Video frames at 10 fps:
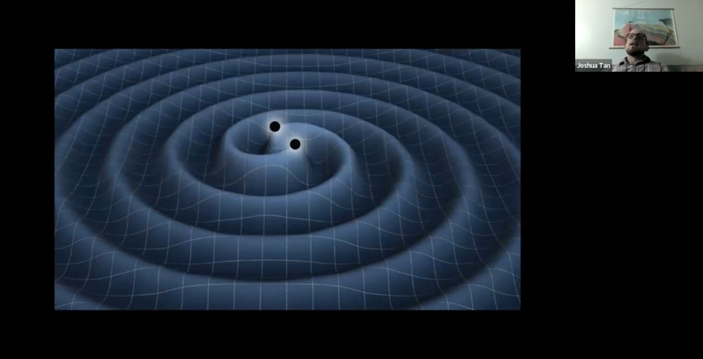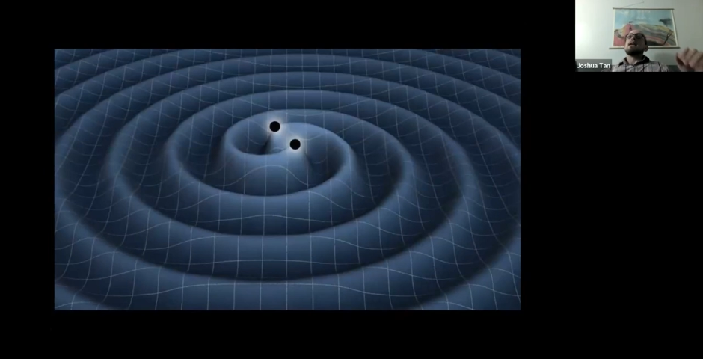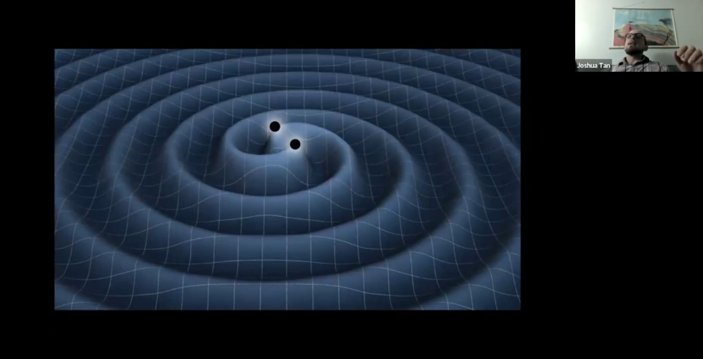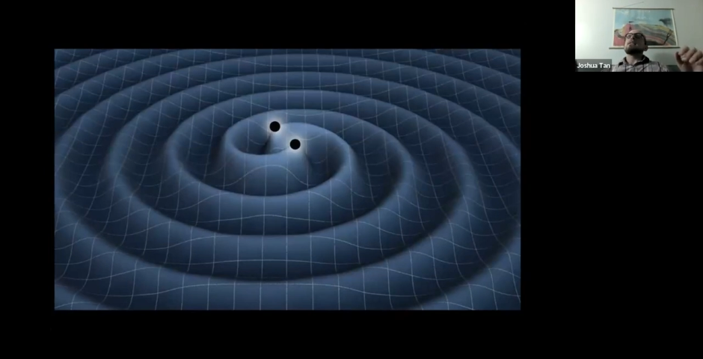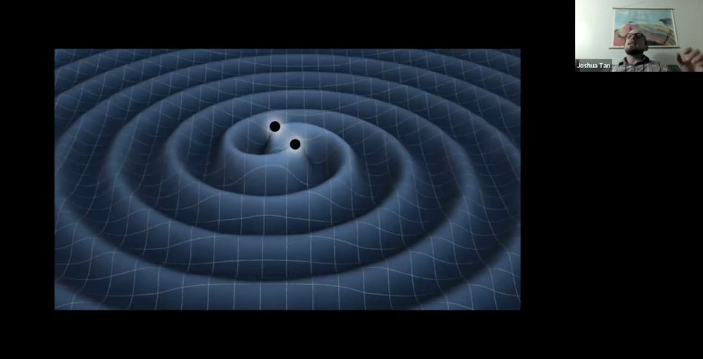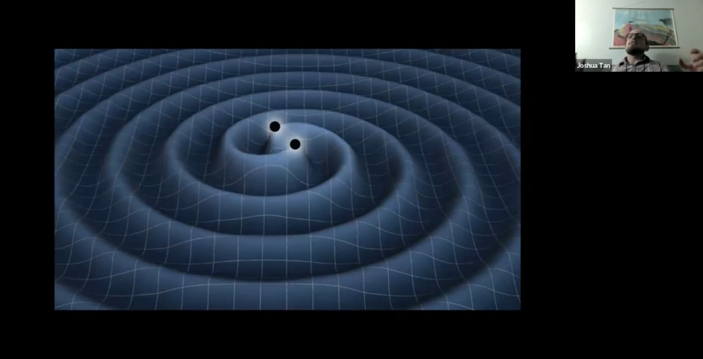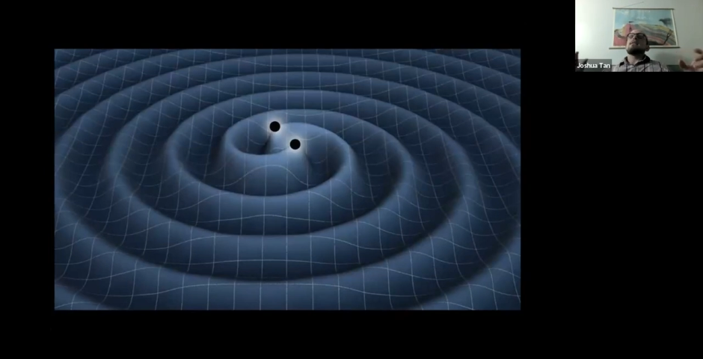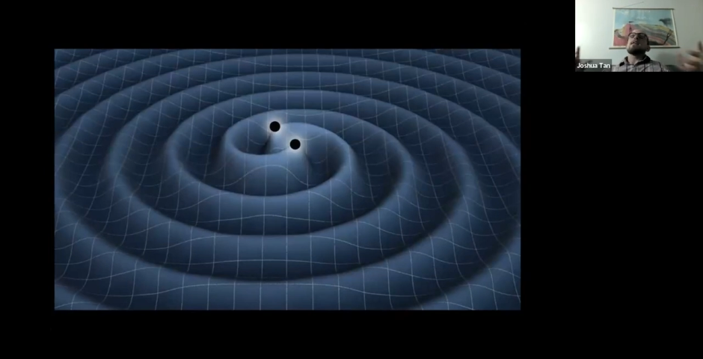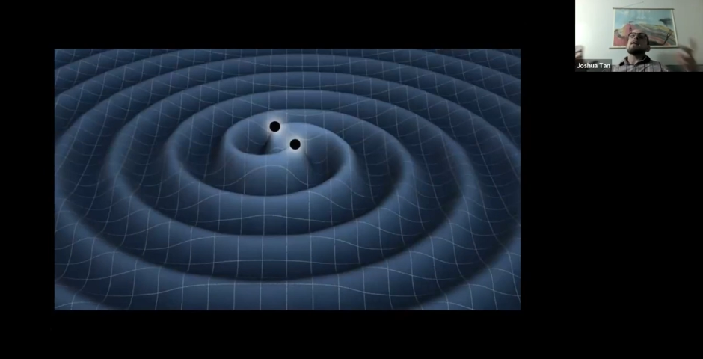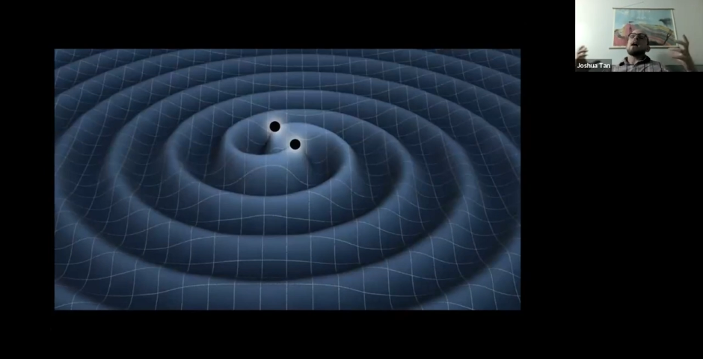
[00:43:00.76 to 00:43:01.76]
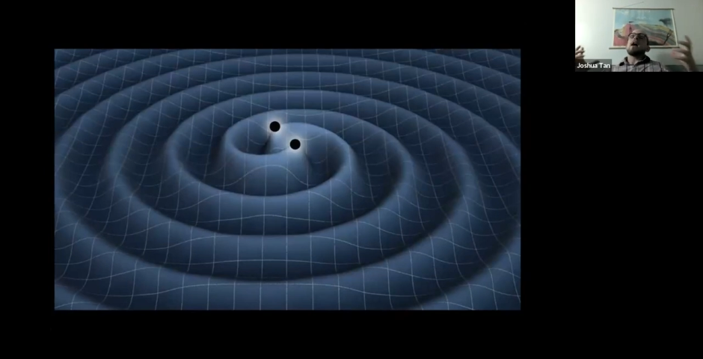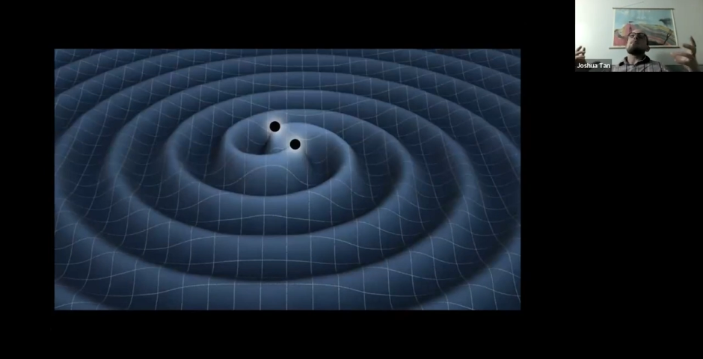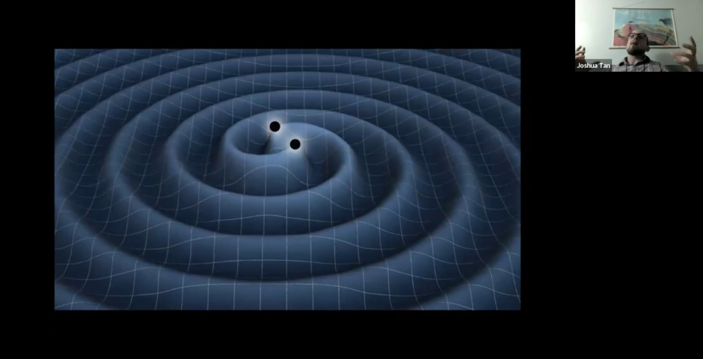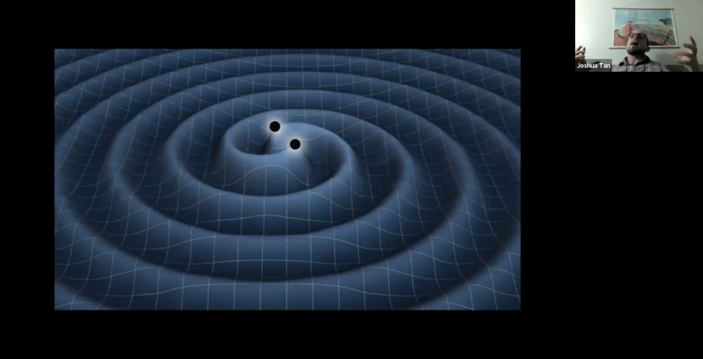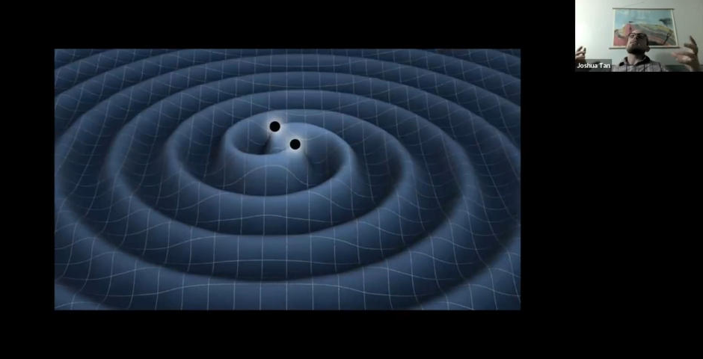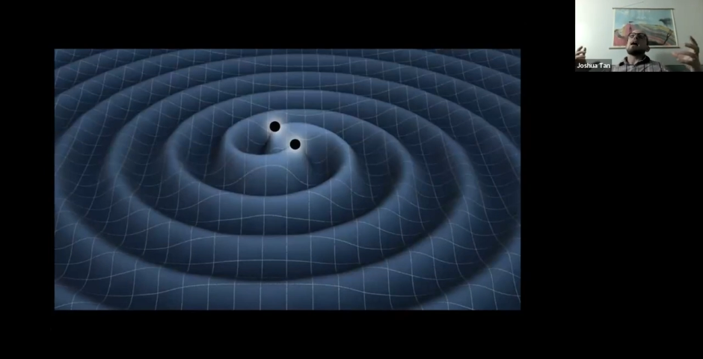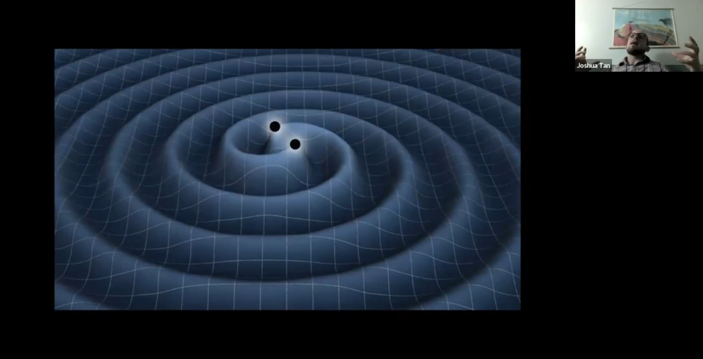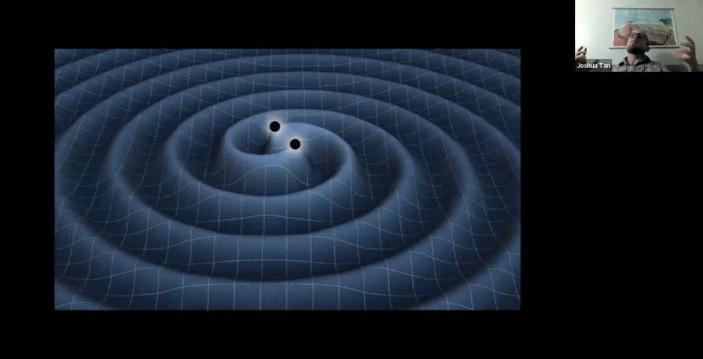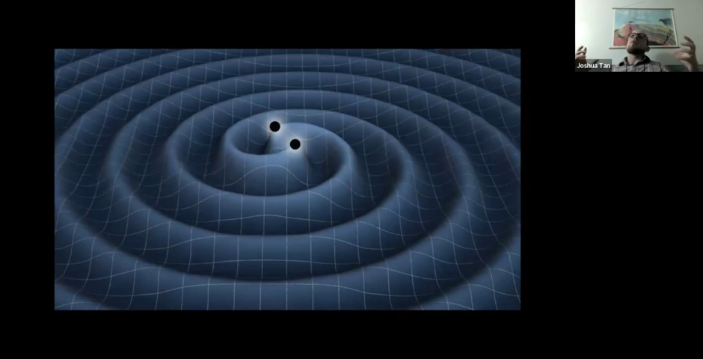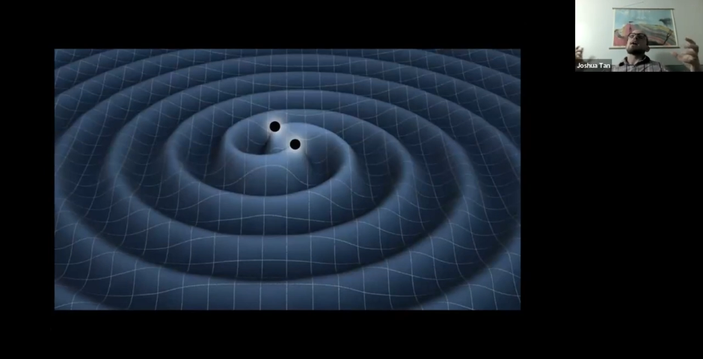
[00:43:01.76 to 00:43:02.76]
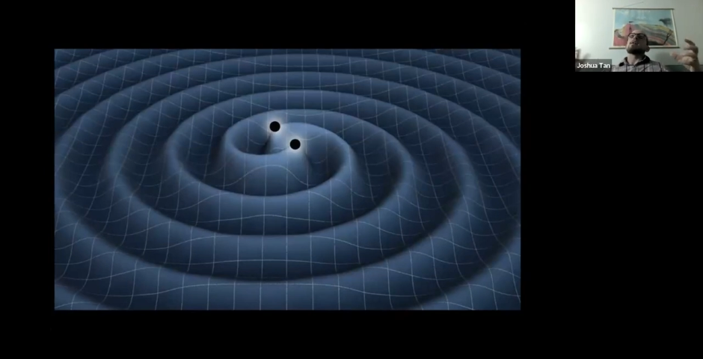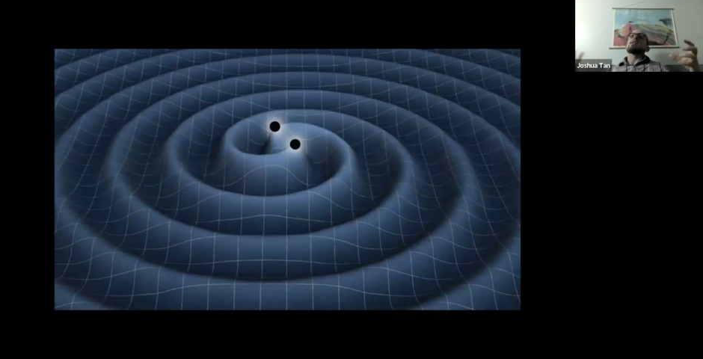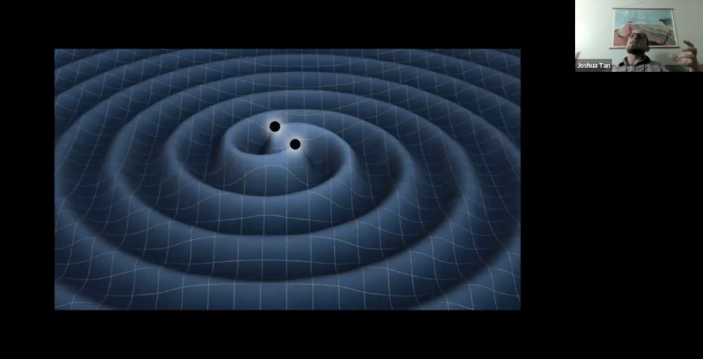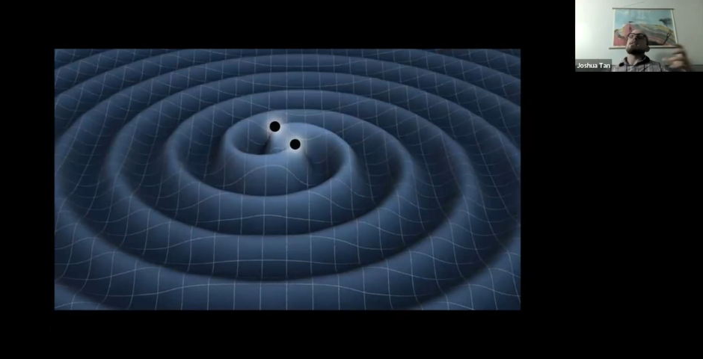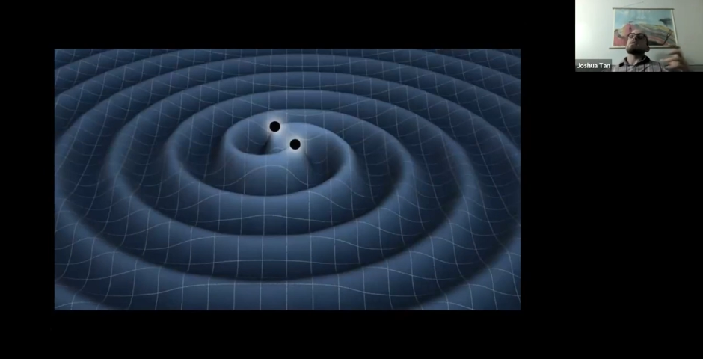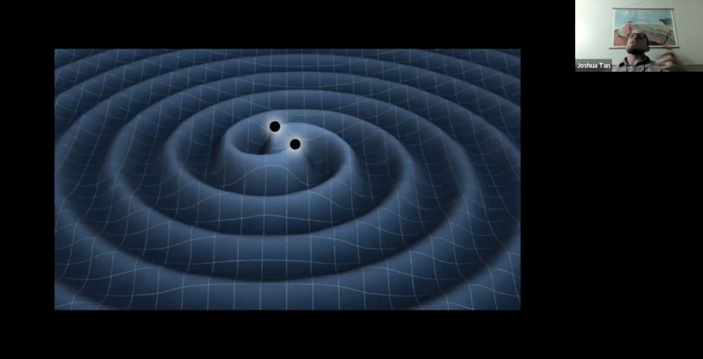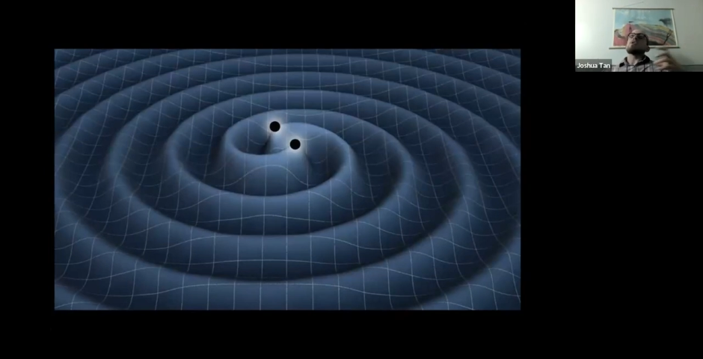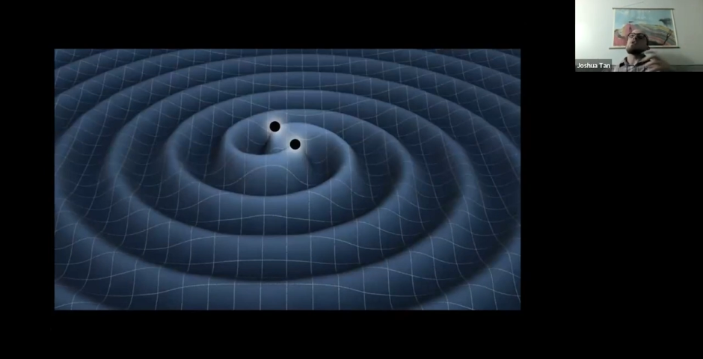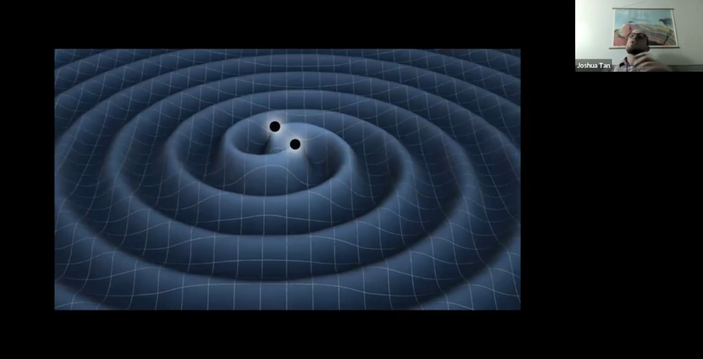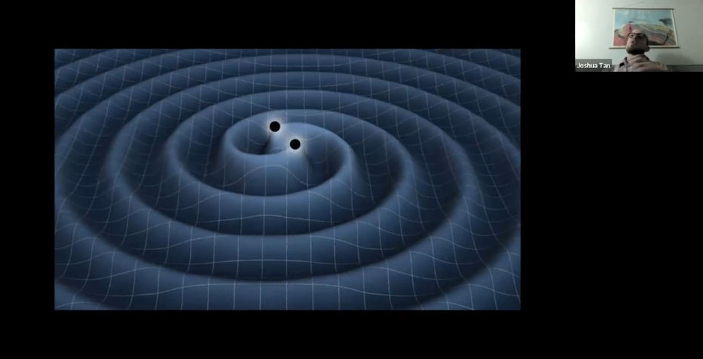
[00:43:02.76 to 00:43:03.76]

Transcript: [unreadable: no face in view]